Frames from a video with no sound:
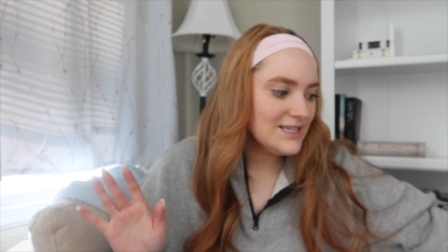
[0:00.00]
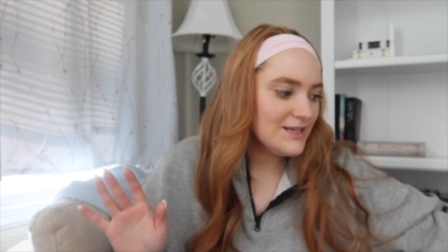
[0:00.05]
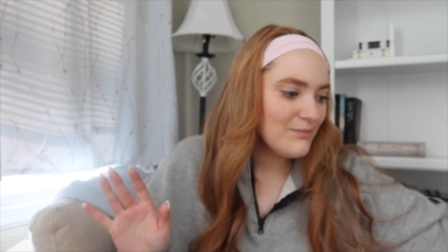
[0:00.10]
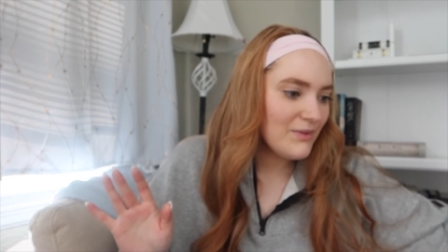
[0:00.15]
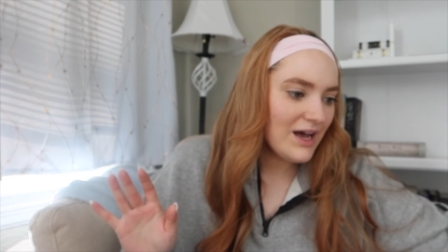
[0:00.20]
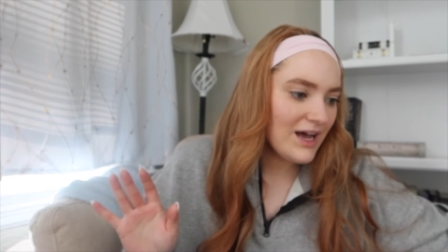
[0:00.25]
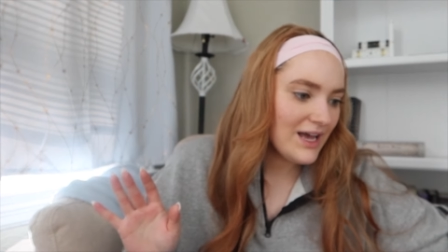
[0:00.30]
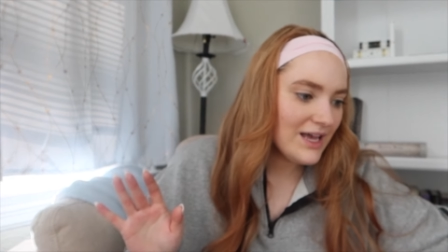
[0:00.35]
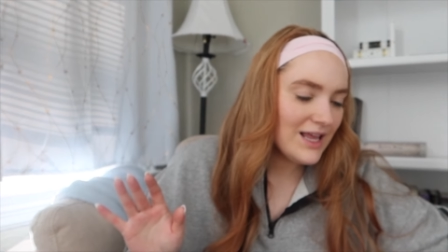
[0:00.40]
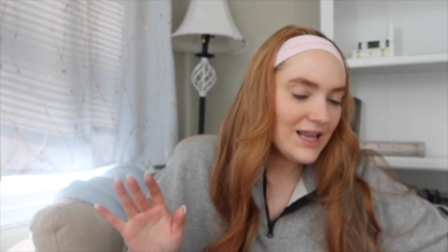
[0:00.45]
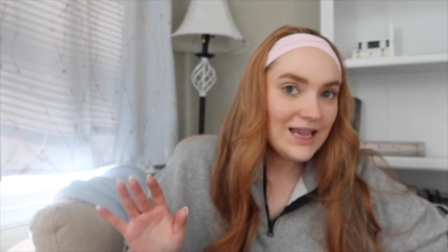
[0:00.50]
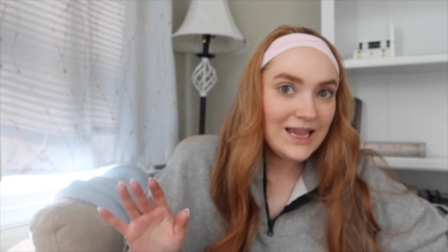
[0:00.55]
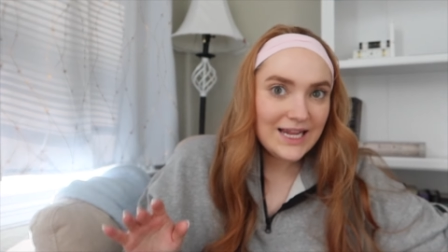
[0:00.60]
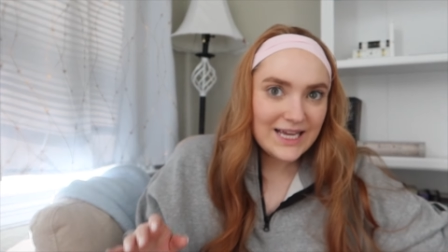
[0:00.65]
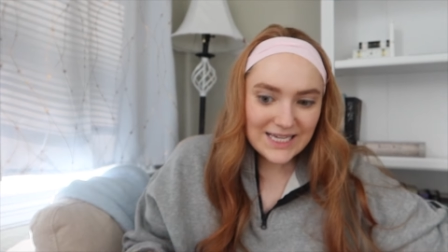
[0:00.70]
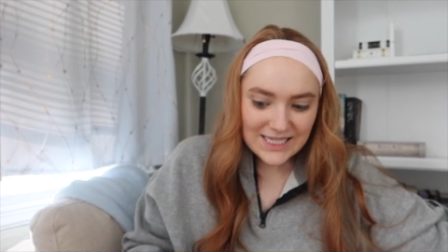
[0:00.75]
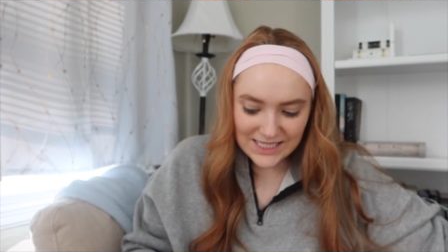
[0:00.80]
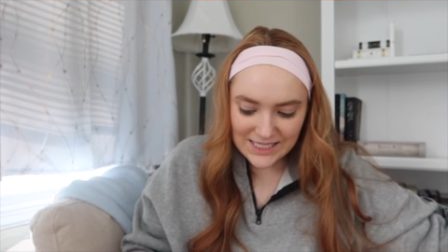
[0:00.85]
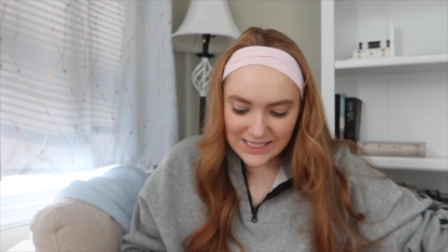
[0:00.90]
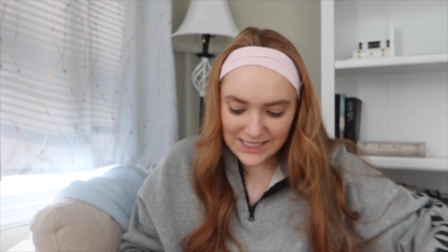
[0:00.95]
to my
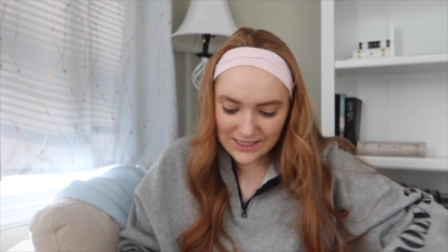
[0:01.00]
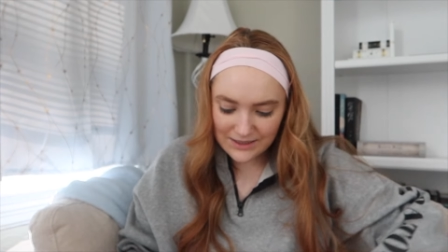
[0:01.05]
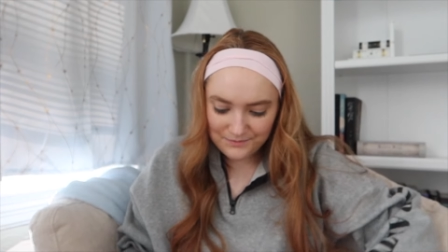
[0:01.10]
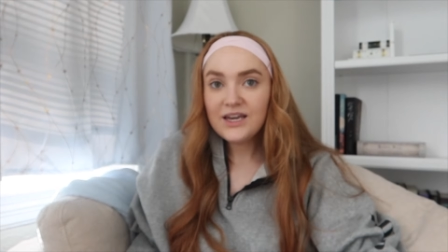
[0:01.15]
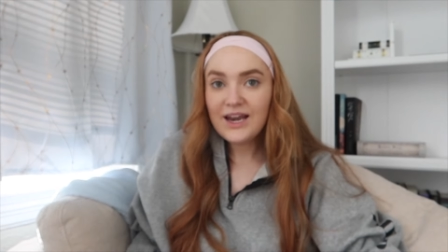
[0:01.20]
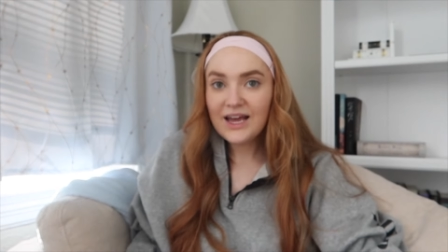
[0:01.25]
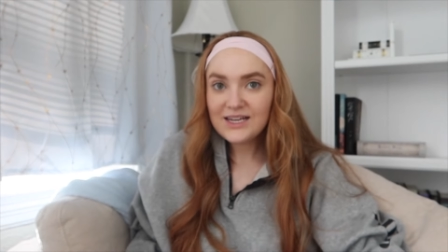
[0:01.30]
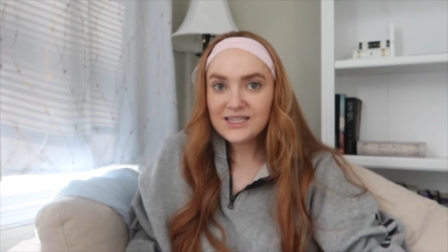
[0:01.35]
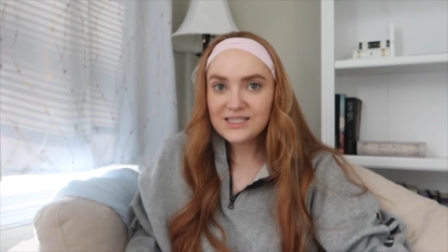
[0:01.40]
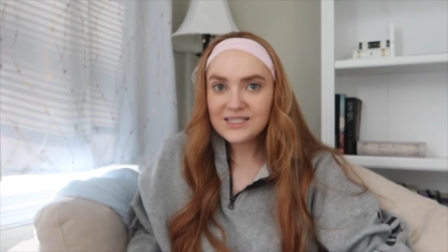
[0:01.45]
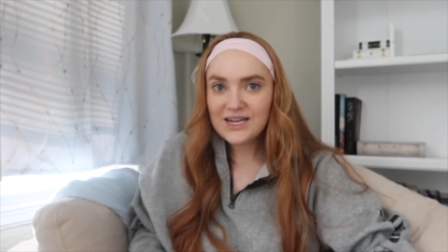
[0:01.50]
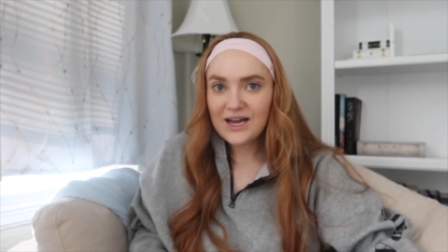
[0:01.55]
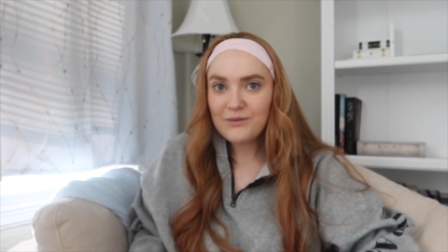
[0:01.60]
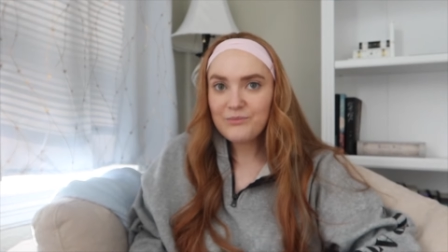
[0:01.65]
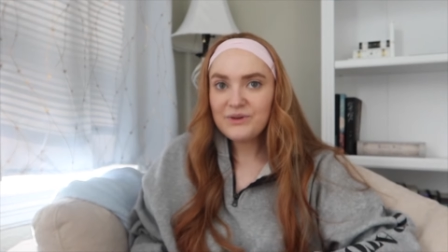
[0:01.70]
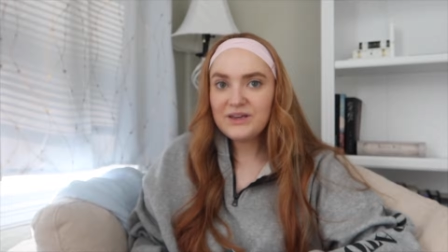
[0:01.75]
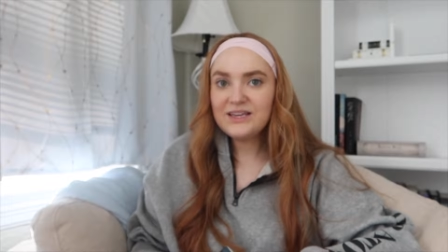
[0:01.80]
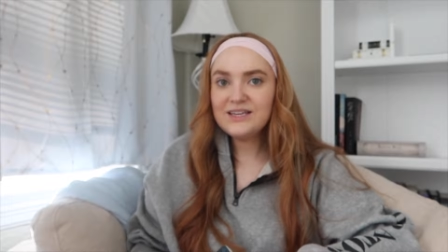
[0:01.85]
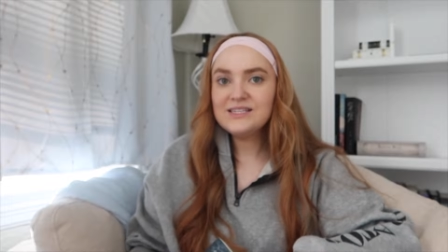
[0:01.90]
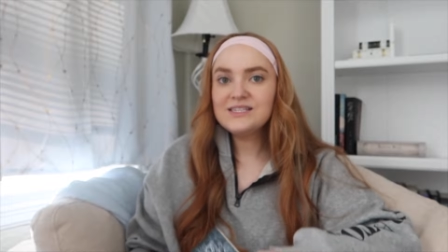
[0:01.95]
list. Next
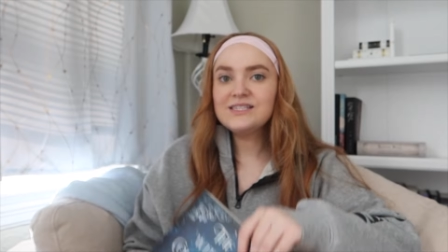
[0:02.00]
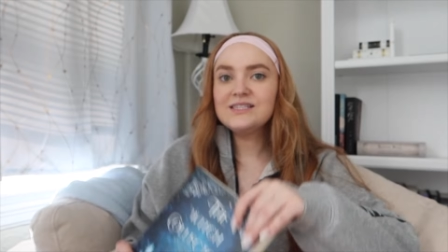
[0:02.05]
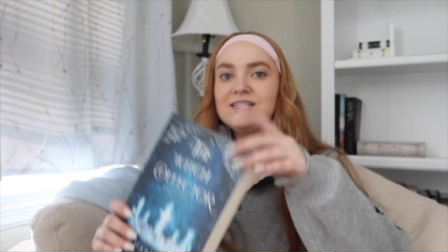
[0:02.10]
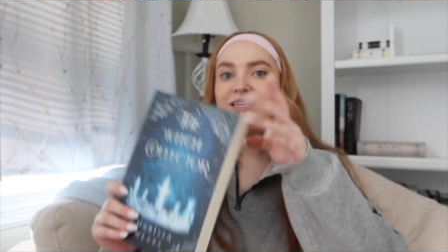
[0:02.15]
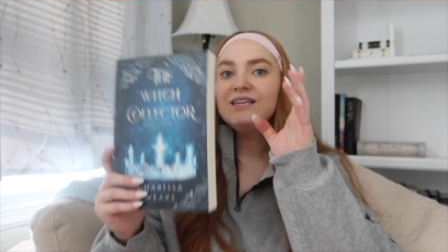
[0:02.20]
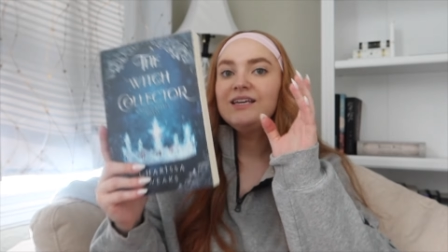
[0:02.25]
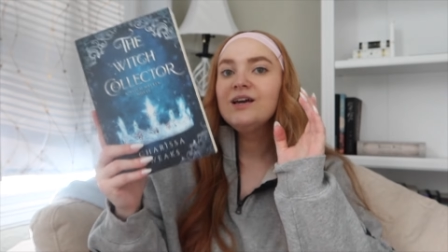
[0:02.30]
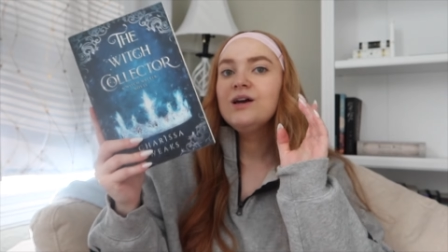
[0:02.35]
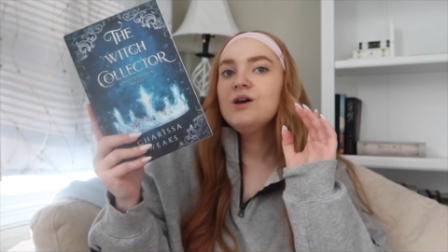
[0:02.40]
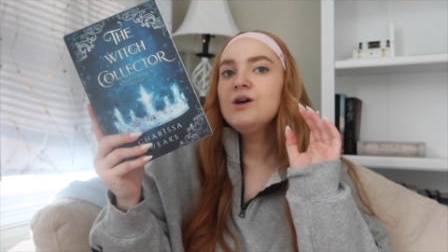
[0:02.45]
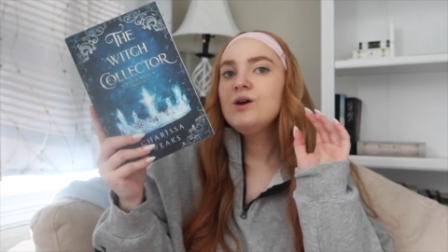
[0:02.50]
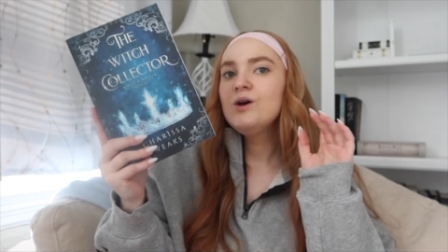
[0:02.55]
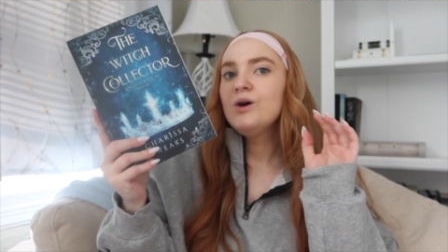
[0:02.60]
up is the